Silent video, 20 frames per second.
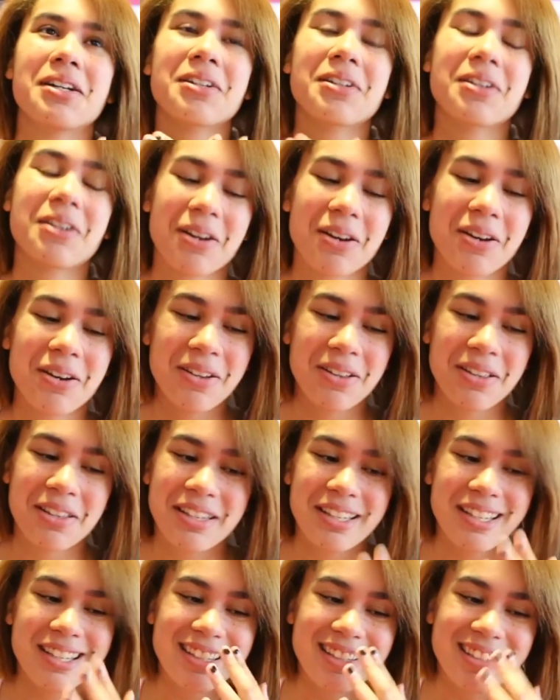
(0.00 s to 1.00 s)

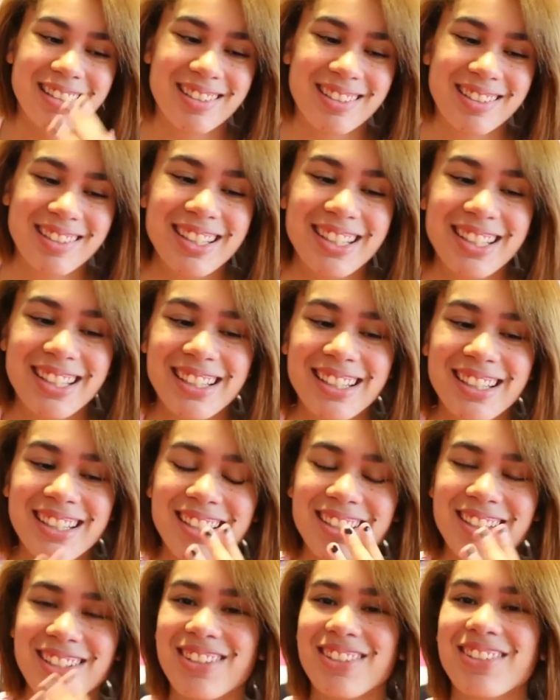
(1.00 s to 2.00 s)
Girl,
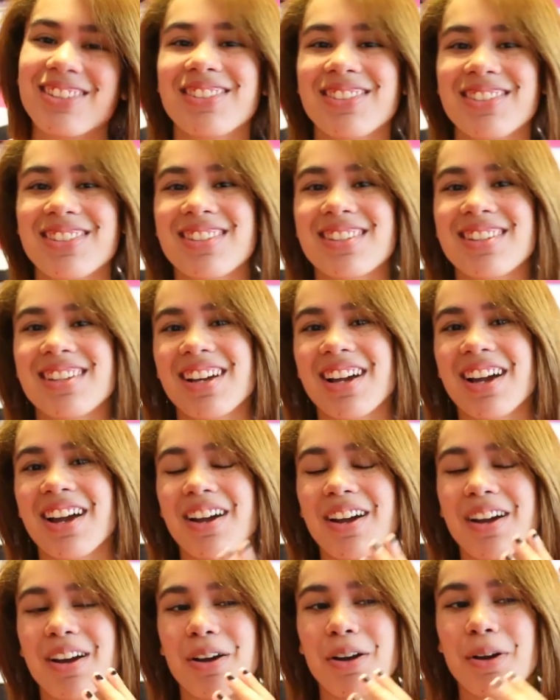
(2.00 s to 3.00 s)
she used
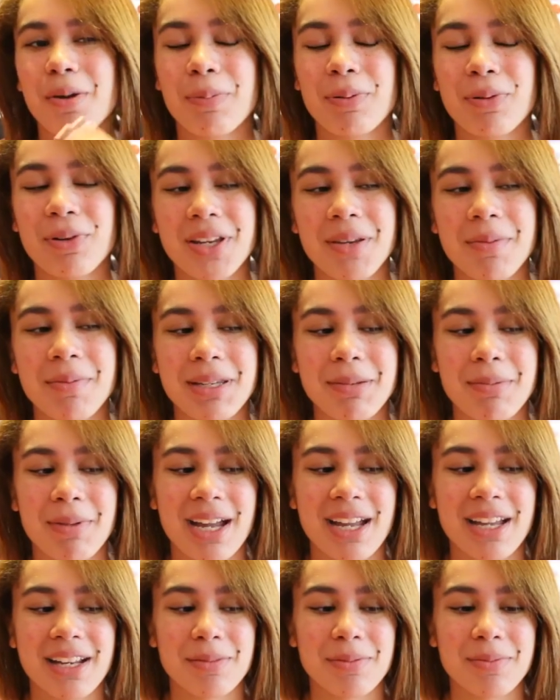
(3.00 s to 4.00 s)
her premium
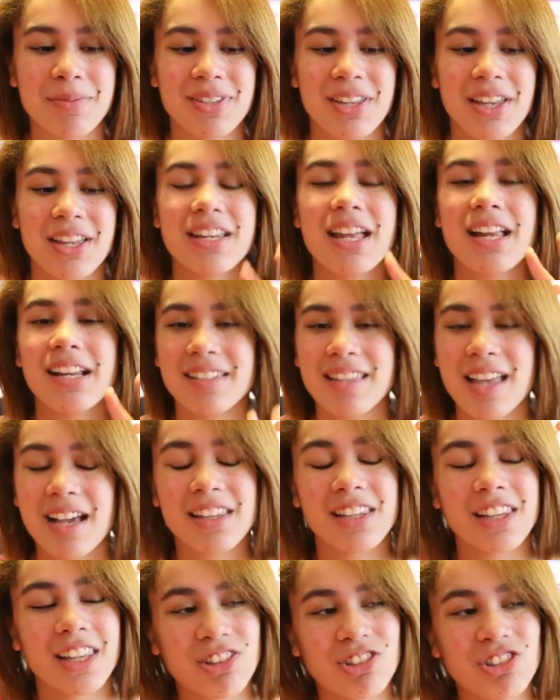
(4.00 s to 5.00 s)
items, not
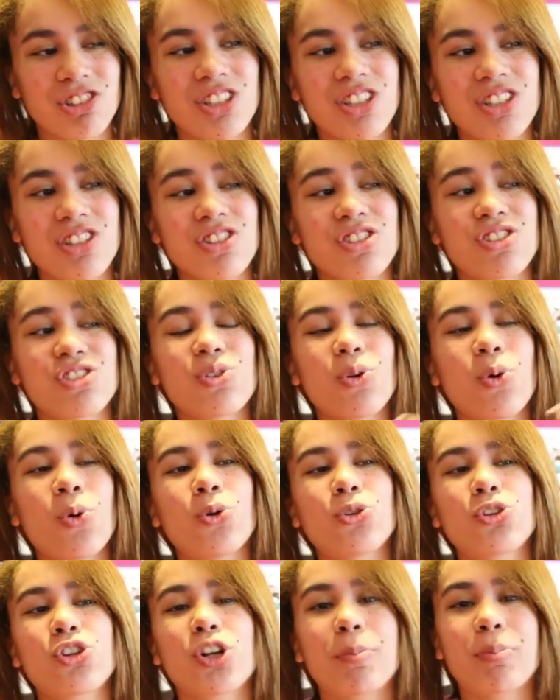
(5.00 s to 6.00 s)
exactly, like she
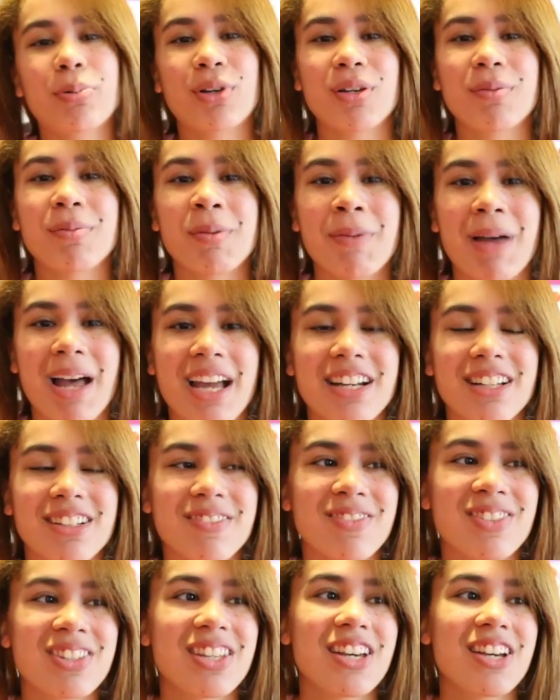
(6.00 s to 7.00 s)
sold her premium
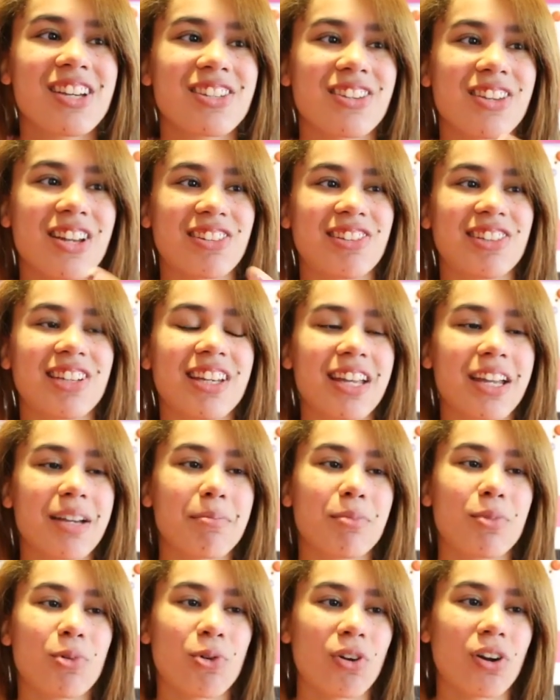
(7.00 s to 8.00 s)
items so that she can
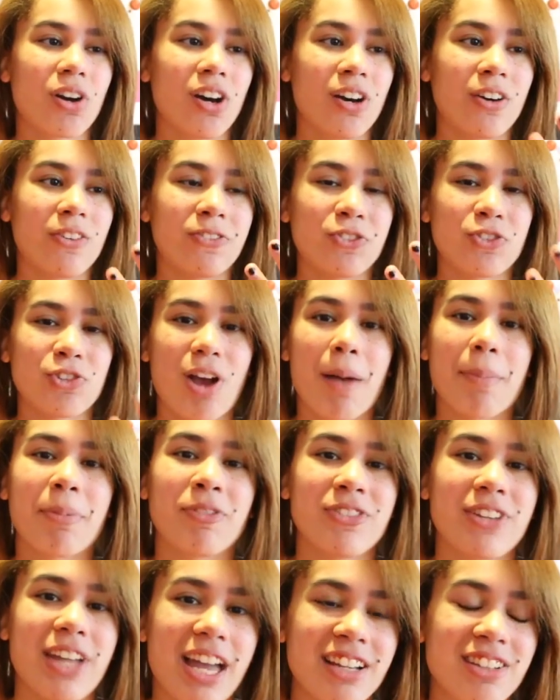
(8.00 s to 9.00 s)
get more of Drop
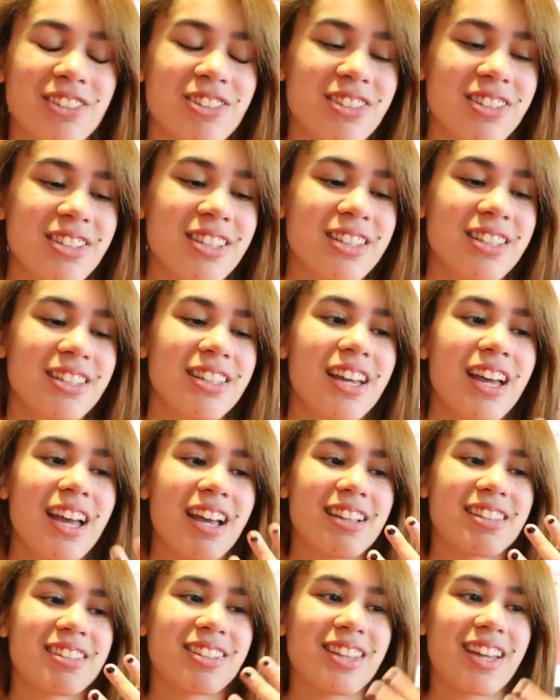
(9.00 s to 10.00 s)
of Yggdrasil,
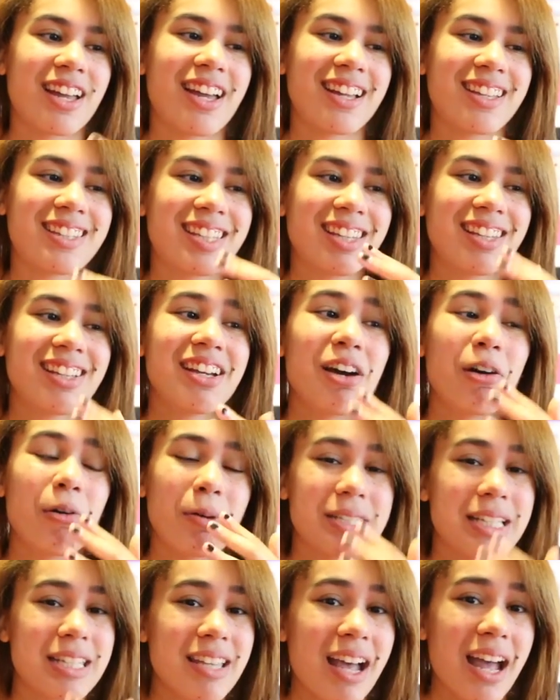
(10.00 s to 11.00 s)
so that
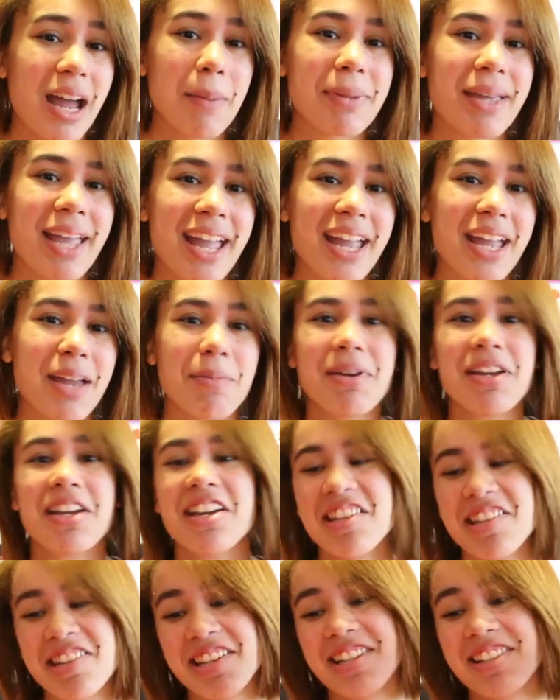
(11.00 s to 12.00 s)
when the time came,
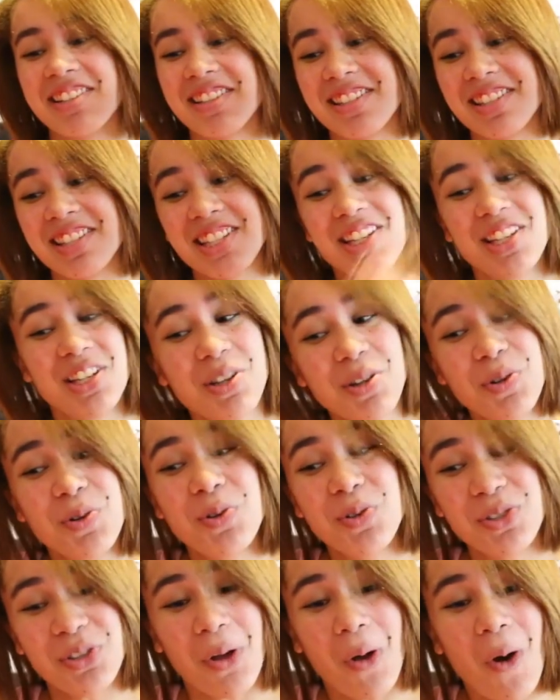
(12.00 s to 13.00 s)
she could just
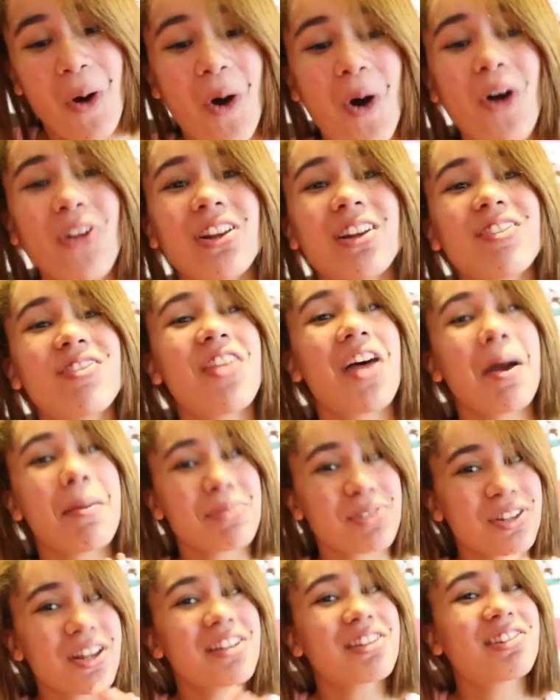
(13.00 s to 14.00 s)
use all of them
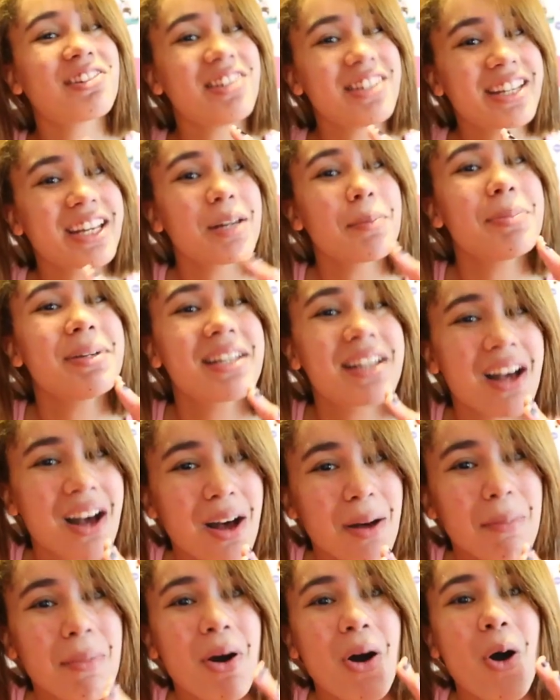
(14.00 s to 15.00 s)
so that she can
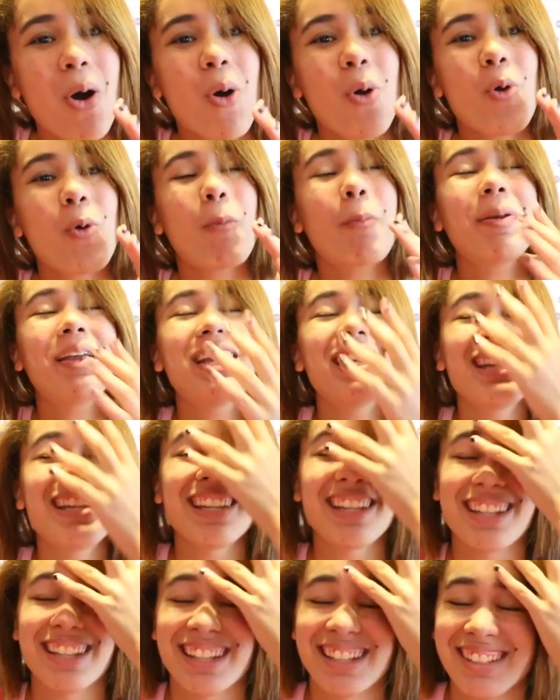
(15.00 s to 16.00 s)
become OP.
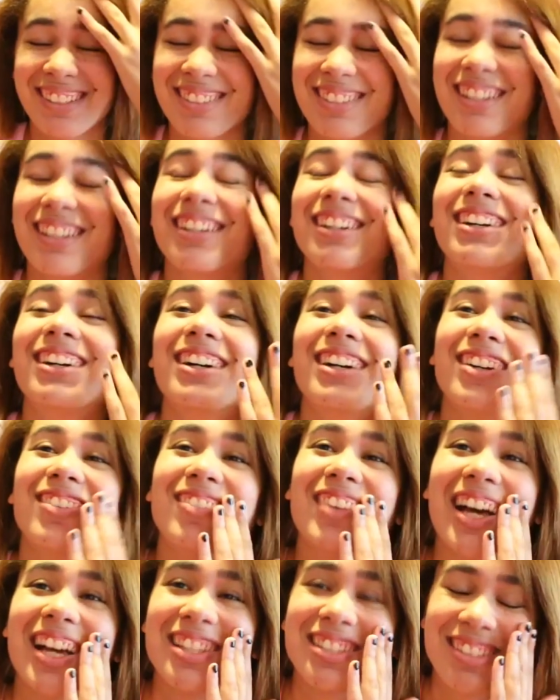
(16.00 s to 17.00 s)
It's like, oh,
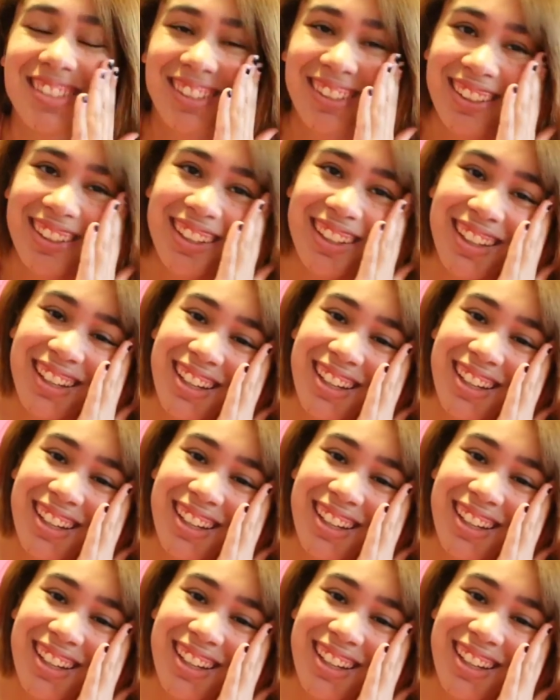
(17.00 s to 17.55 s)
Master,